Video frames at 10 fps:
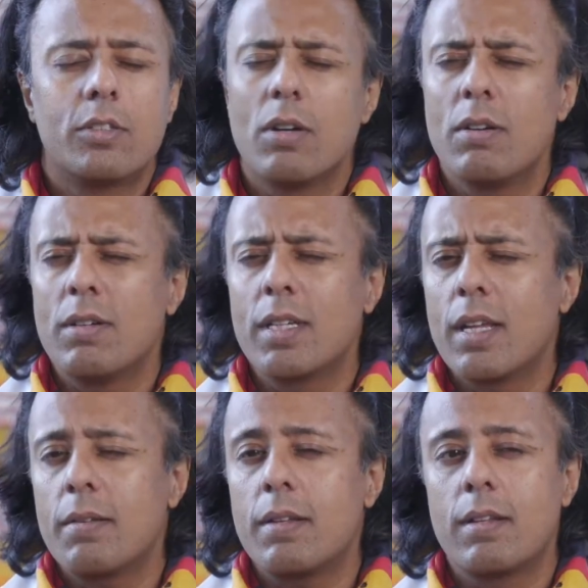So
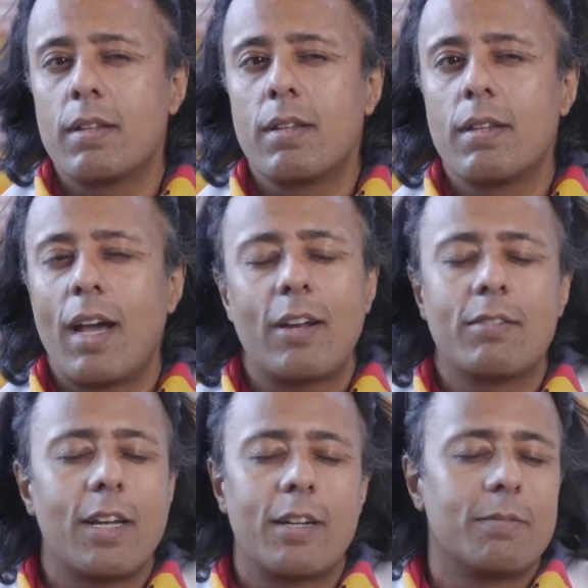I
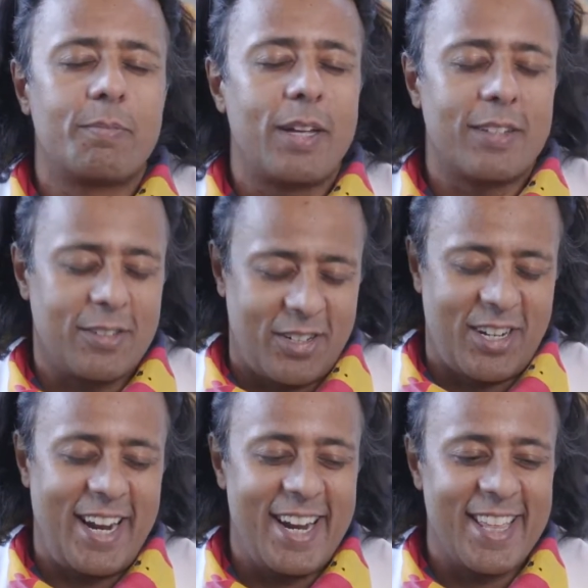don't pay
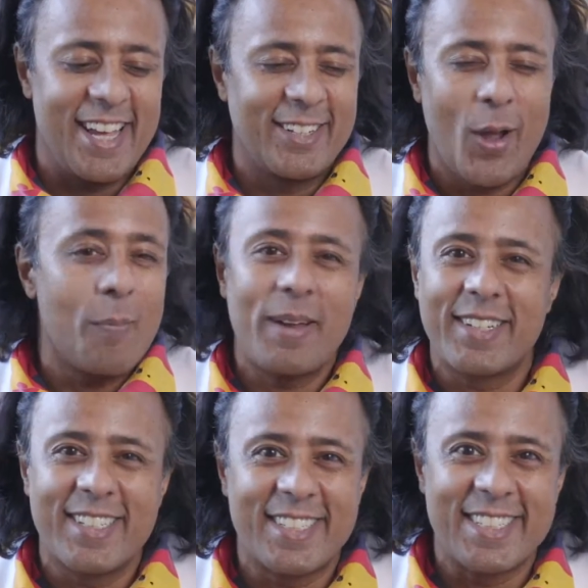attention to any of that. Don't pay
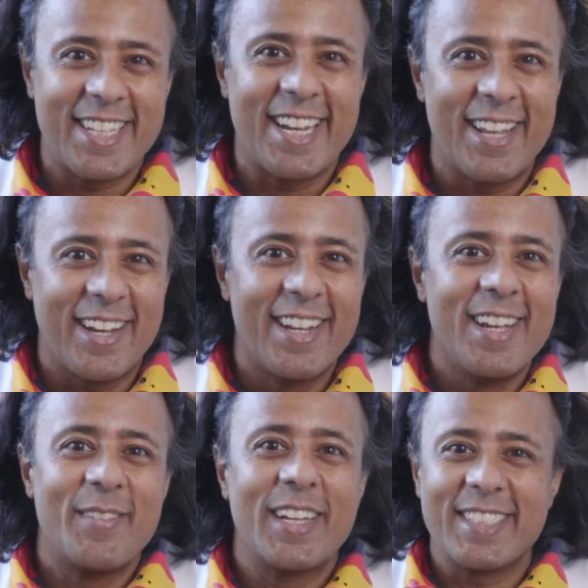attention to that
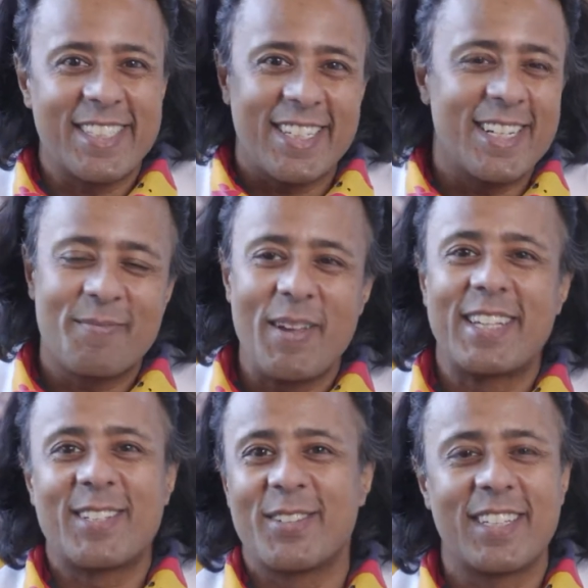because it
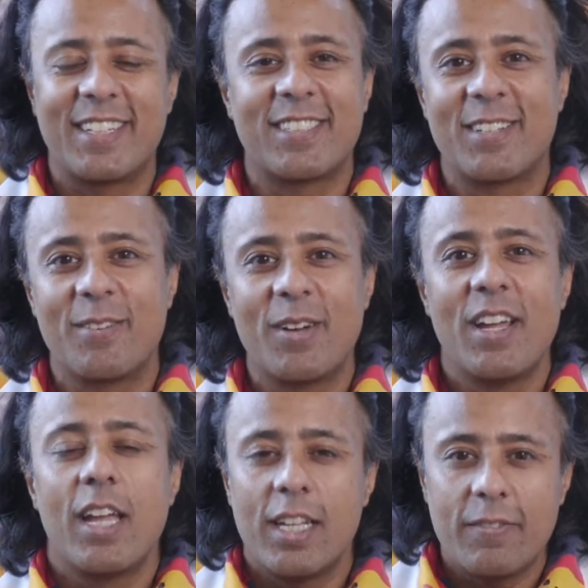makes no sense to.
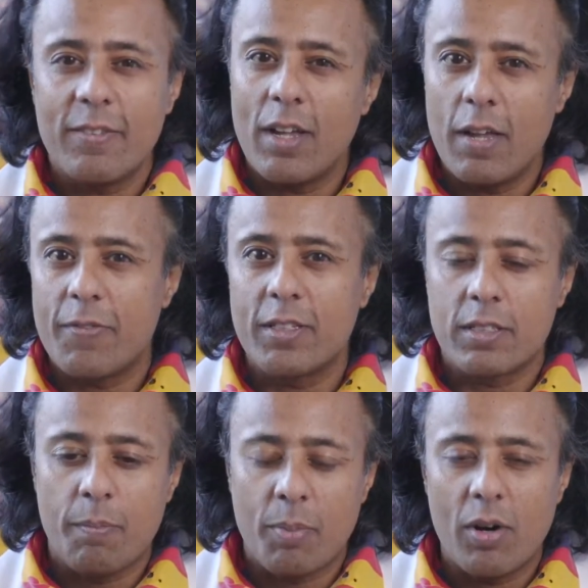If
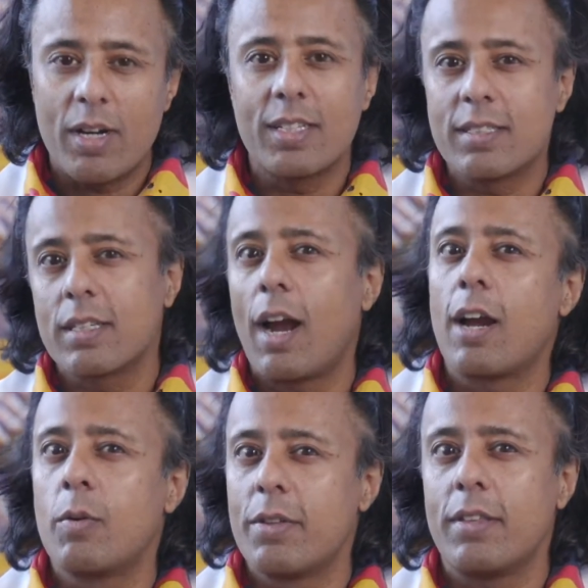it's a burning
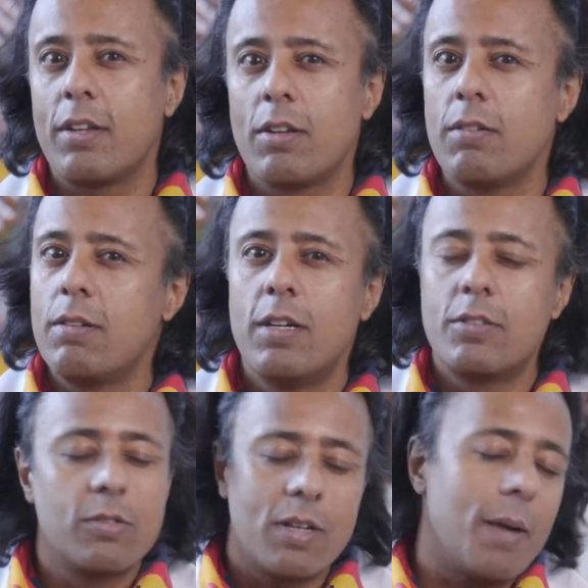desire within you,
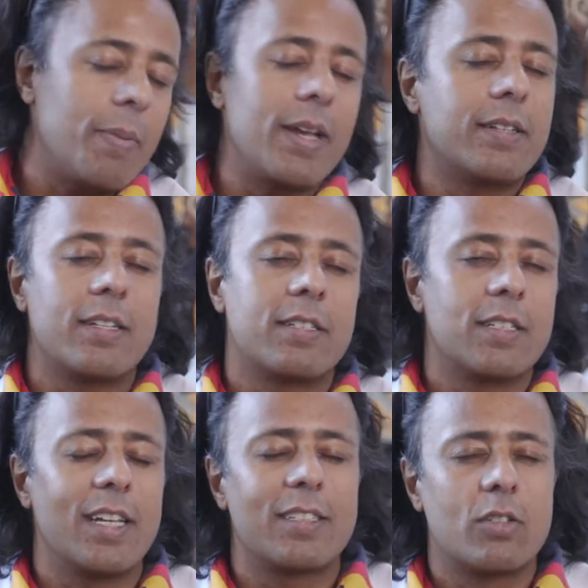do not pay attention
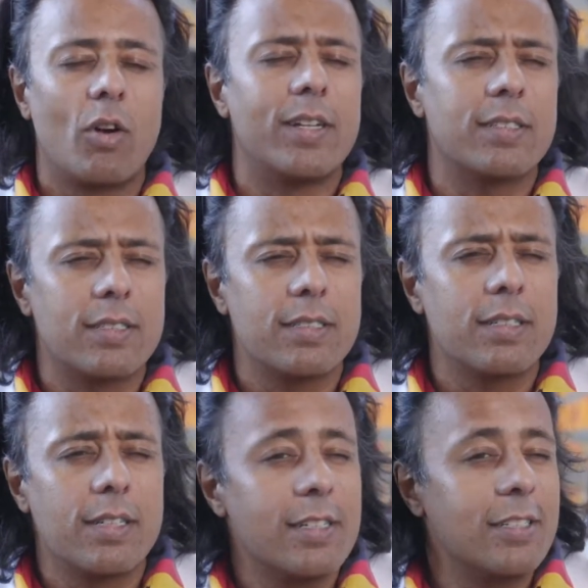to that. That's noise.
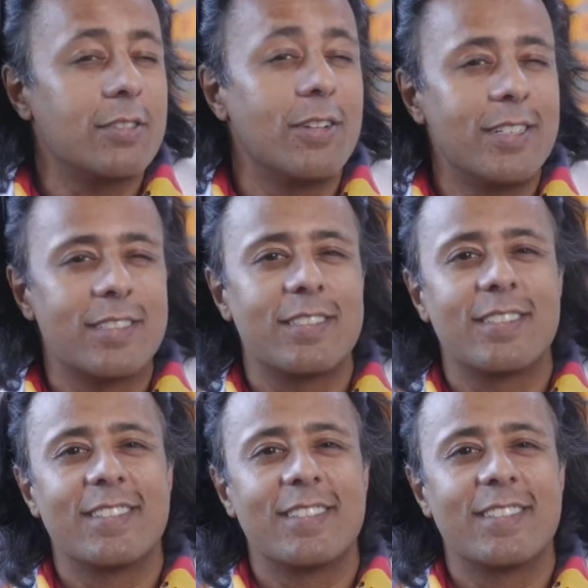That's noise.